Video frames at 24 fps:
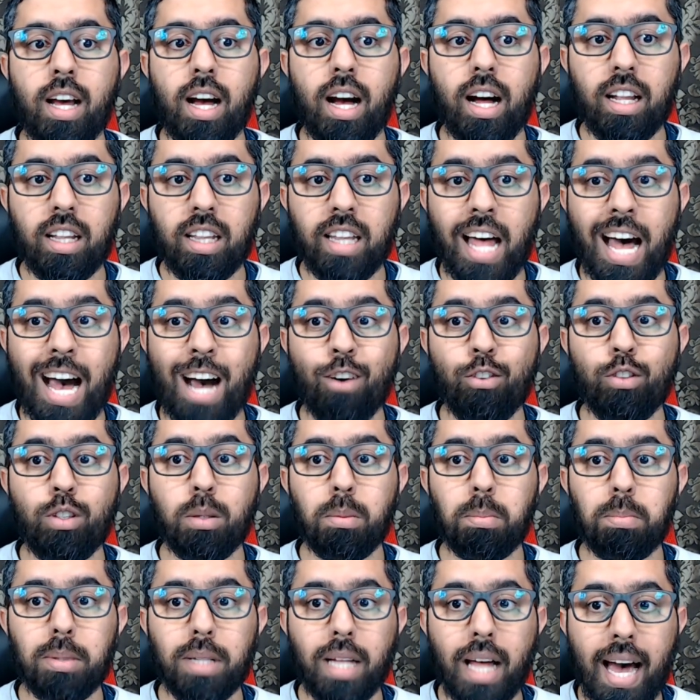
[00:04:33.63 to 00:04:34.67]
allow the
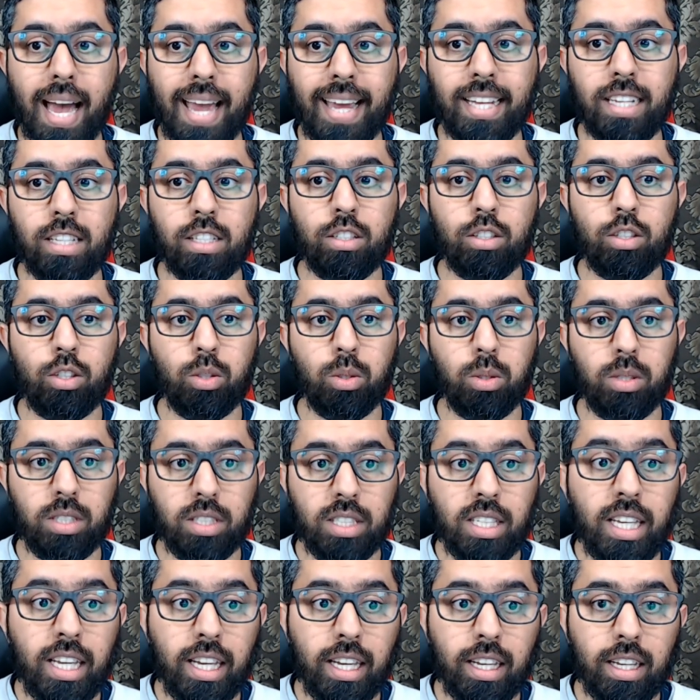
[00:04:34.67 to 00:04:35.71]
blind to
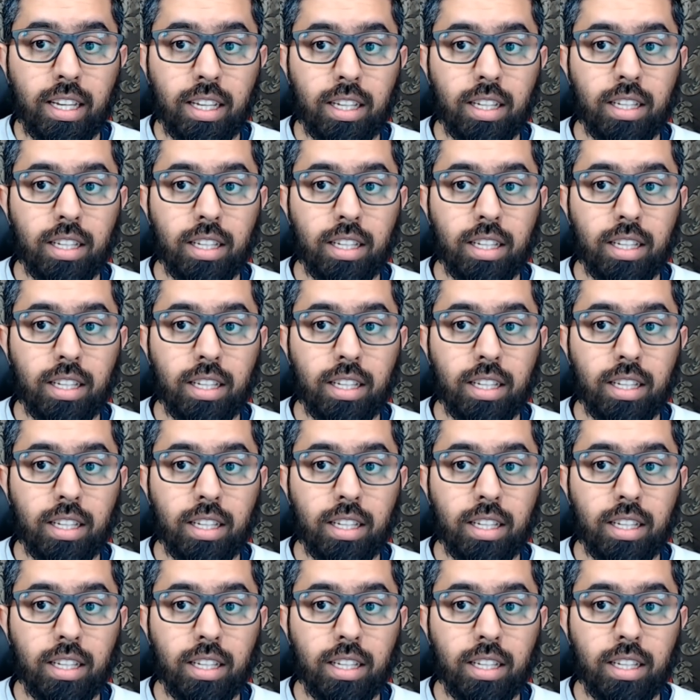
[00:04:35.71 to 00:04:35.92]
see.